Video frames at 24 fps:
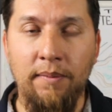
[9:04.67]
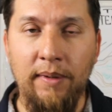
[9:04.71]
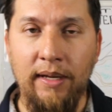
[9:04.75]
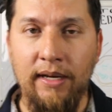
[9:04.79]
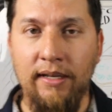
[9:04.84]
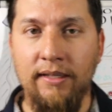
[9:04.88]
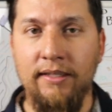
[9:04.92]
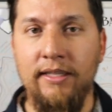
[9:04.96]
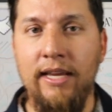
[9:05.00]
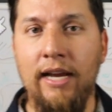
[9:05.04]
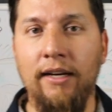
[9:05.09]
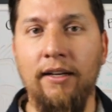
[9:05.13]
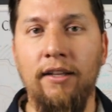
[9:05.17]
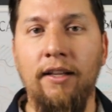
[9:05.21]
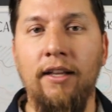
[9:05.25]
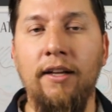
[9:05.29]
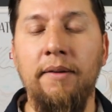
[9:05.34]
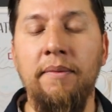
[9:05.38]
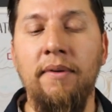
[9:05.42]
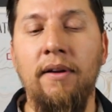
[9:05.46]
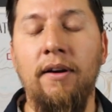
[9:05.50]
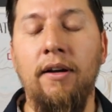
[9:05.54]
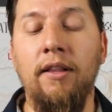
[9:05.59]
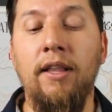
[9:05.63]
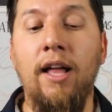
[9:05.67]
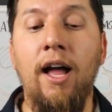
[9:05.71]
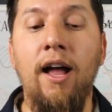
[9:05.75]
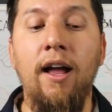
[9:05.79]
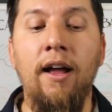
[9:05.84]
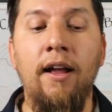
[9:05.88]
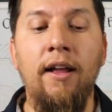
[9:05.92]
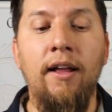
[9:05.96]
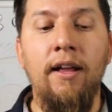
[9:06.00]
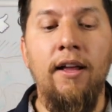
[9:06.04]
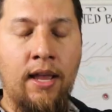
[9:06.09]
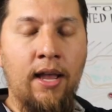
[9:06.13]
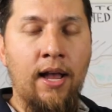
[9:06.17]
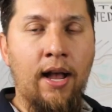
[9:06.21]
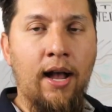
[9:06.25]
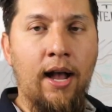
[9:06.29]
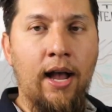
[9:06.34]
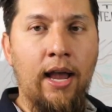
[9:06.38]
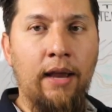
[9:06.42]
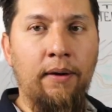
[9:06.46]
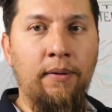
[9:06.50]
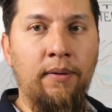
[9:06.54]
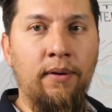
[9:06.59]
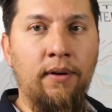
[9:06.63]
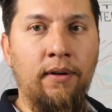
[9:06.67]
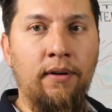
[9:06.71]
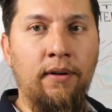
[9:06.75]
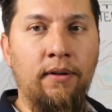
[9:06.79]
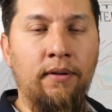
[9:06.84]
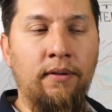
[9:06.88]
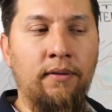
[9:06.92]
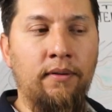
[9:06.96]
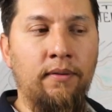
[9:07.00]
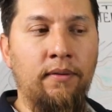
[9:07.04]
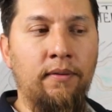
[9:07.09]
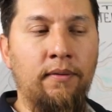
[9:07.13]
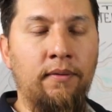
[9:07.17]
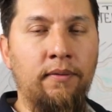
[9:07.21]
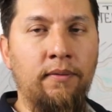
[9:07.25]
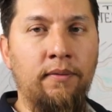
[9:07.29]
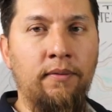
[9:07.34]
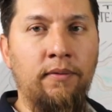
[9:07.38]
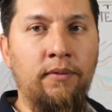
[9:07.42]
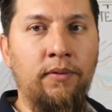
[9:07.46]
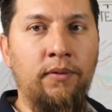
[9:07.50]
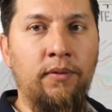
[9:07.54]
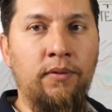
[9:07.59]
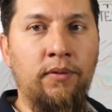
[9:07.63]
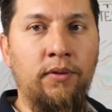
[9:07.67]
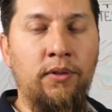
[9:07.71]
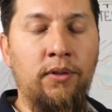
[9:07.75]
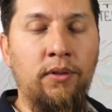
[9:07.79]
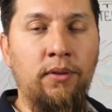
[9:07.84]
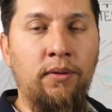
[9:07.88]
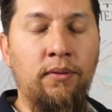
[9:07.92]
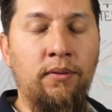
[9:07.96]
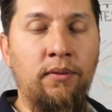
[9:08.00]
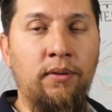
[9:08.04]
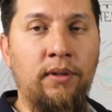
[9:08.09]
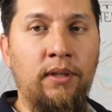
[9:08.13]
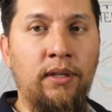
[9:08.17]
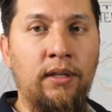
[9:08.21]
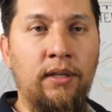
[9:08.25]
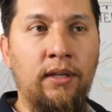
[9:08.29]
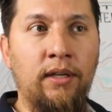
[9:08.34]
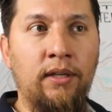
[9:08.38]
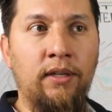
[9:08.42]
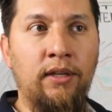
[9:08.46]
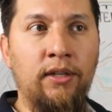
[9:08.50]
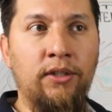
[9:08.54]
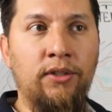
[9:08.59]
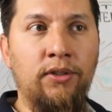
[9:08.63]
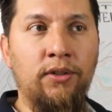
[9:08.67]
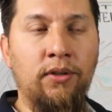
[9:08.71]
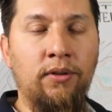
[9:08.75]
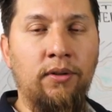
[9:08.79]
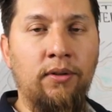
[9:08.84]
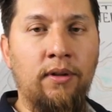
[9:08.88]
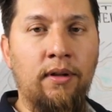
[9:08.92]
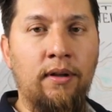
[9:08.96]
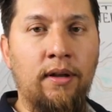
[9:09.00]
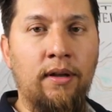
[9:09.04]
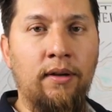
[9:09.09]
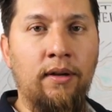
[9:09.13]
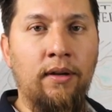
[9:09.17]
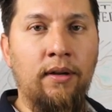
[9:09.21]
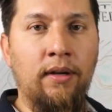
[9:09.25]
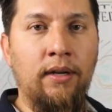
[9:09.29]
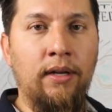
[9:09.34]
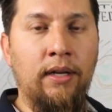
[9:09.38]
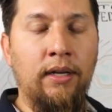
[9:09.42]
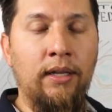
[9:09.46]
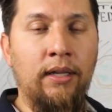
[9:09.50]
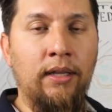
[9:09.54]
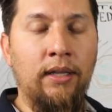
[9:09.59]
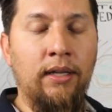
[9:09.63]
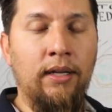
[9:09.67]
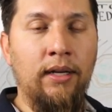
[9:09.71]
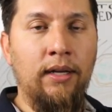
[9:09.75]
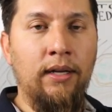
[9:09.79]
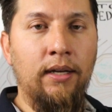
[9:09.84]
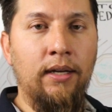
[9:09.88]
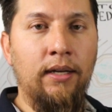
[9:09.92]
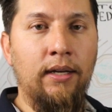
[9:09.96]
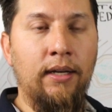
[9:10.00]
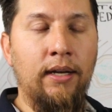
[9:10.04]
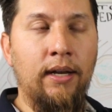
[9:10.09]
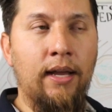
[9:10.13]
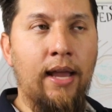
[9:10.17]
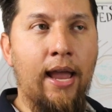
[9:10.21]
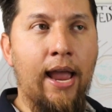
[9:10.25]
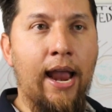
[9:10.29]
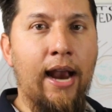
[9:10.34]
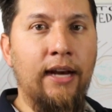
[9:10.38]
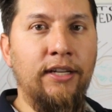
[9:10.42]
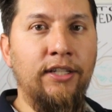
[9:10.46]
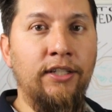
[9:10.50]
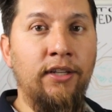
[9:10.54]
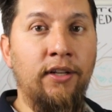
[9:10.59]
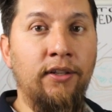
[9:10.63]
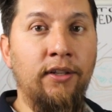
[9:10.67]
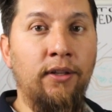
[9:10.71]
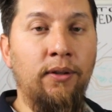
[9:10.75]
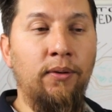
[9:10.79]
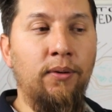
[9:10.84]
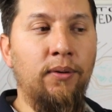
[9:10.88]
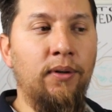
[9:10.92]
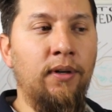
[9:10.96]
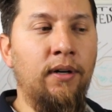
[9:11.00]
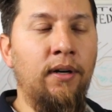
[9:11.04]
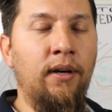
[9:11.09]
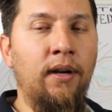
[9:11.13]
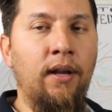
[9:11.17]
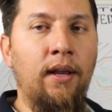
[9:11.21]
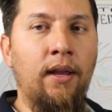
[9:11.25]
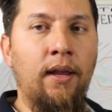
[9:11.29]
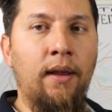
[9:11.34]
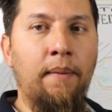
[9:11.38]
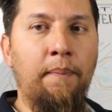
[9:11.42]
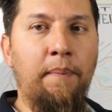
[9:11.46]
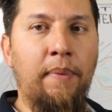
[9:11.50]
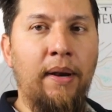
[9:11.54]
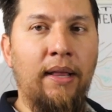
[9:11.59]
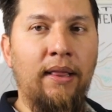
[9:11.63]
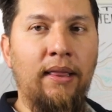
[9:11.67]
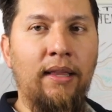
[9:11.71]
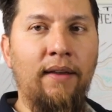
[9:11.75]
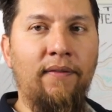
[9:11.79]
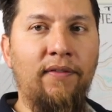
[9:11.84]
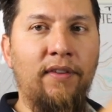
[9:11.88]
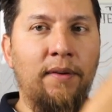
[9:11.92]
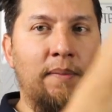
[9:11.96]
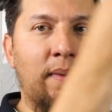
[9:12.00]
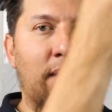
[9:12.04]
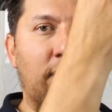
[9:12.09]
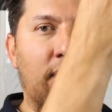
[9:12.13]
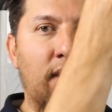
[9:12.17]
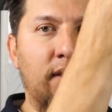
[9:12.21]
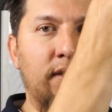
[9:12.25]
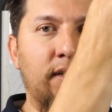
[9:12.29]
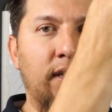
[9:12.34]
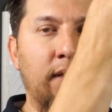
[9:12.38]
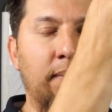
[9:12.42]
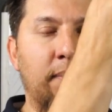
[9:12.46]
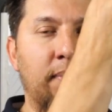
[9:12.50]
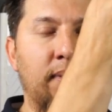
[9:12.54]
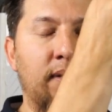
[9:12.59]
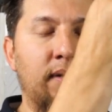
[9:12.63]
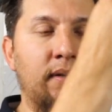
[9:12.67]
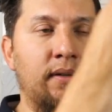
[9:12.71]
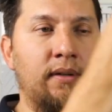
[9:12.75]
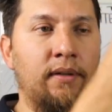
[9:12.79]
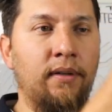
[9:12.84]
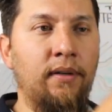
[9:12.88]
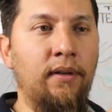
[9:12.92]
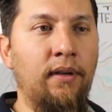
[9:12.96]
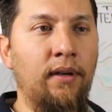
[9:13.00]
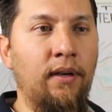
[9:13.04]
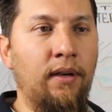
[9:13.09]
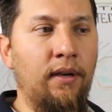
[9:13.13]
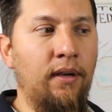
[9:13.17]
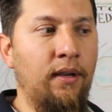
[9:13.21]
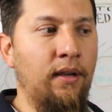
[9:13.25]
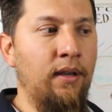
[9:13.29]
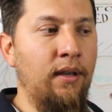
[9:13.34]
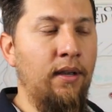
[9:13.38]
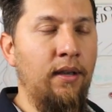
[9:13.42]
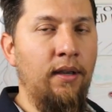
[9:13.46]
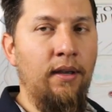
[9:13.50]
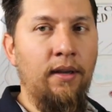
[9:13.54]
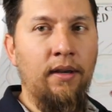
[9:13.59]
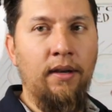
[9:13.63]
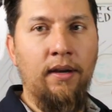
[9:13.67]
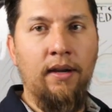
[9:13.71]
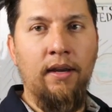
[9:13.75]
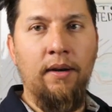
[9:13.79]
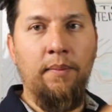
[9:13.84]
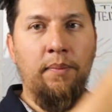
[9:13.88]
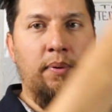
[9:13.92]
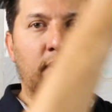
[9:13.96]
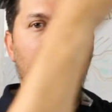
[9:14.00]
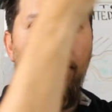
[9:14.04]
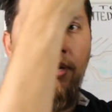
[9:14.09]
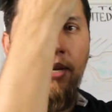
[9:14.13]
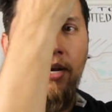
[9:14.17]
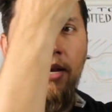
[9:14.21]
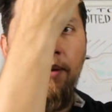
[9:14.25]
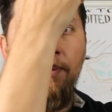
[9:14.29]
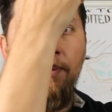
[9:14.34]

or I'm getting snagged a lot, a lot, I will do the initial uh, action on the lure by lifting my rod tip, kind of pulling it